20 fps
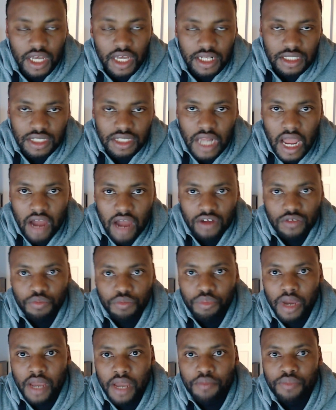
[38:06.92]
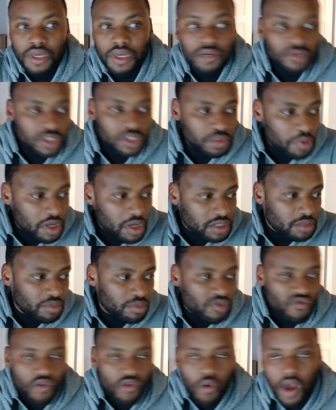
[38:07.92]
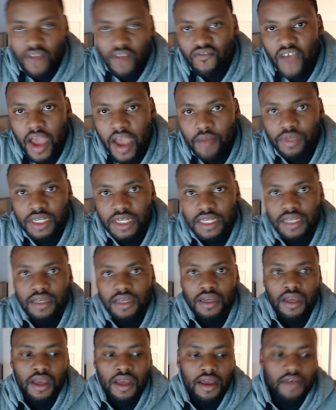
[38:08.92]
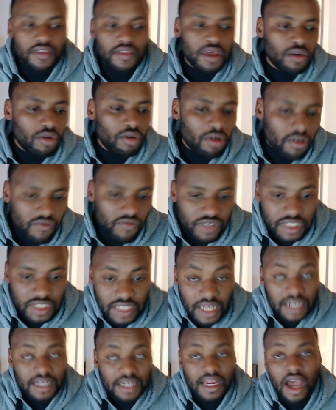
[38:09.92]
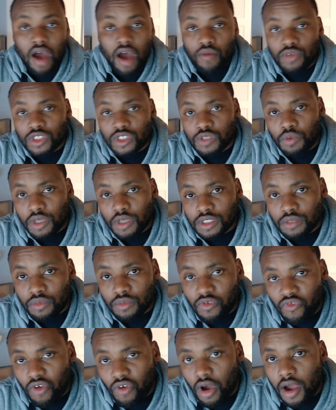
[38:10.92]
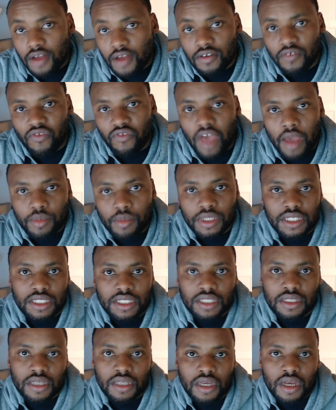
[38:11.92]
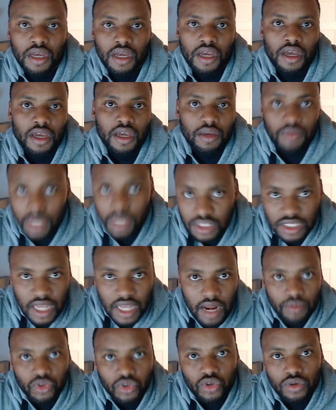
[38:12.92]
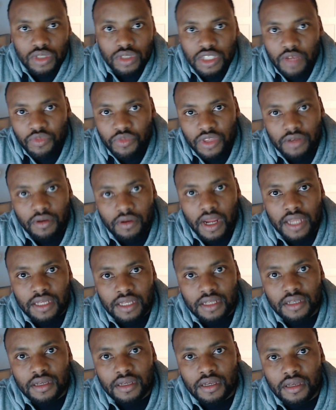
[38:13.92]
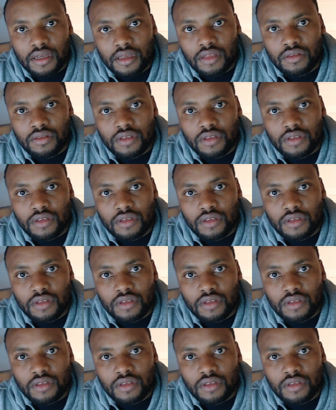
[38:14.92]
So if I start out by being responsible for one family, and then all of a sudden now I'm responsible for 100 families, it means that I'm doing something right.